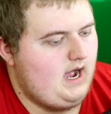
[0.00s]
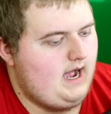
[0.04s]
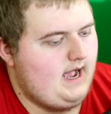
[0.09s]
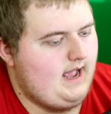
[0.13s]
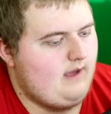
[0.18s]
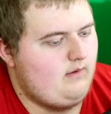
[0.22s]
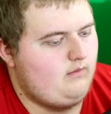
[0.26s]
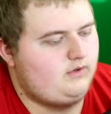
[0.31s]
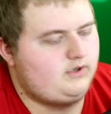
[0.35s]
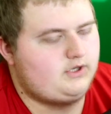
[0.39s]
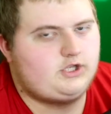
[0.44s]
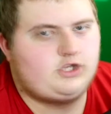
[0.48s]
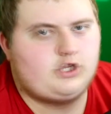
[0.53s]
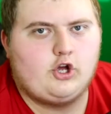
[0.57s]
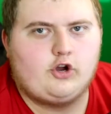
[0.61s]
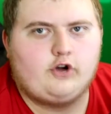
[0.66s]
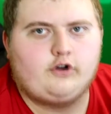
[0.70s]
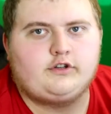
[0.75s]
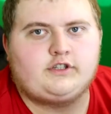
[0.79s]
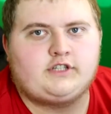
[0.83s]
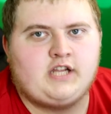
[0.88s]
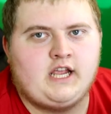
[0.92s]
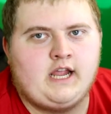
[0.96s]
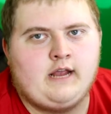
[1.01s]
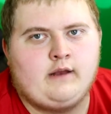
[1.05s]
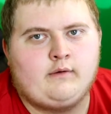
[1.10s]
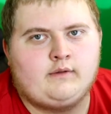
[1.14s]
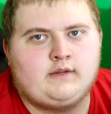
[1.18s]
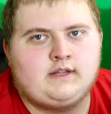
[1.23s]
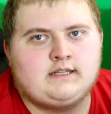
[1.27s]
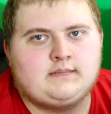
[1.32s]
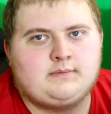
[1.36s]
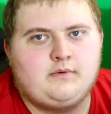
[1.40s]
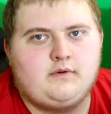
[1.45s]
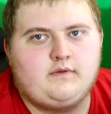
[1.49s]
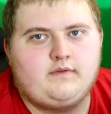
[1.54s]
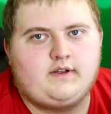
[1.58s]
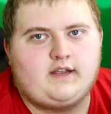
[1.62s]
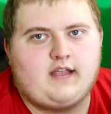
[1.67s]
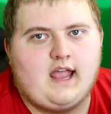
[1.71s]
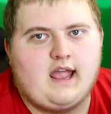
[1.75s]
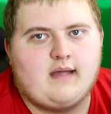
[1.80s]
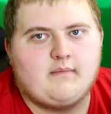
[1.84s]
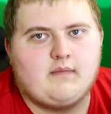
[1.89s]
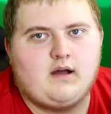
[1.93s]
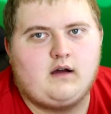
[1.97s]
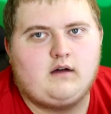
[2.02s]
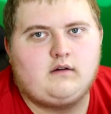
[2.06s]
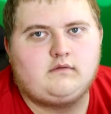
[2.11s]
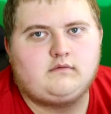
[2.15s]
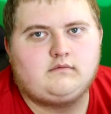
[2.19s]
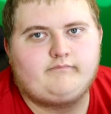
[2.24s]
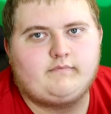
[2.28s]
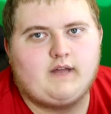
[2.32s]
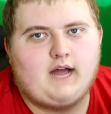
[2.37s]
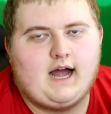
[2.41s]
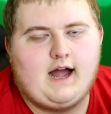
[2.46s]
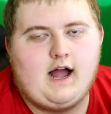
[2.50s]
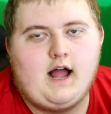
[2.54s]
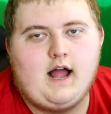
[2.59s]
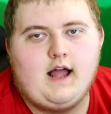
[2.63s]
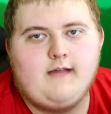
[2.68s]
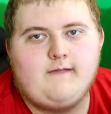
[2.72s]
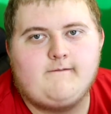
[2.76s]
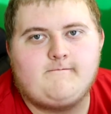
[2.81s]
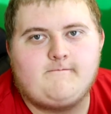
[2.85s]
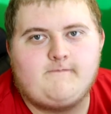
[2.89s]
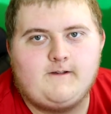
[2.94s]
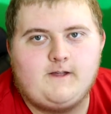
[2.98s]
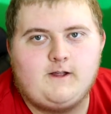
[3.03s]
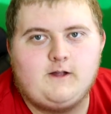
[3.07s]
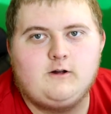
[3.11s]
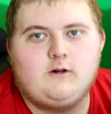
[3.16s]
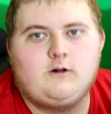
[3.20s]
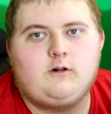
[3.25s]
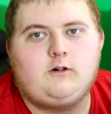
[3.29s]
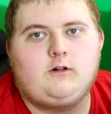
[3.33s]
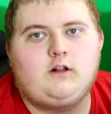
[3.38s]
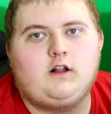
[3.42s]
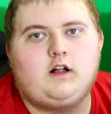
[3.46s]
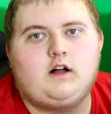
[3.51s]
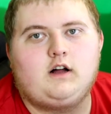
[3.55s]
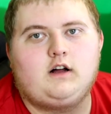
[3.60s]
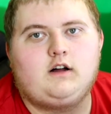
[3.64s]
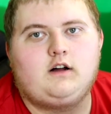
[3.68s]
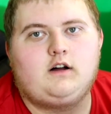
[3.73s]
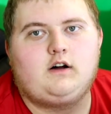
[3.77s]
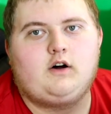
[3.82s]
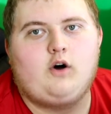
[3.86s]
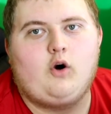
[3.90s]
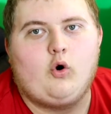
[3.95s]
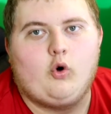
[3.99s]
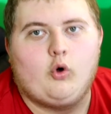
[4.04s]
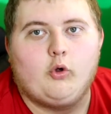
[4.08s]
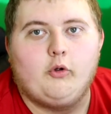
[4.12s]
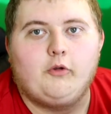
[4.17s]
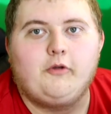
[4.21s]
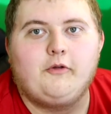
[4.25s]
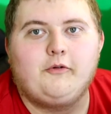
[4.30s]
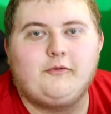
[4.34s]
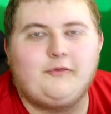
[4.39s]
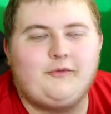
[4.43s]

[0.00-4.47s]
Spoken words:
I was 13 when this movie came out. I feel old.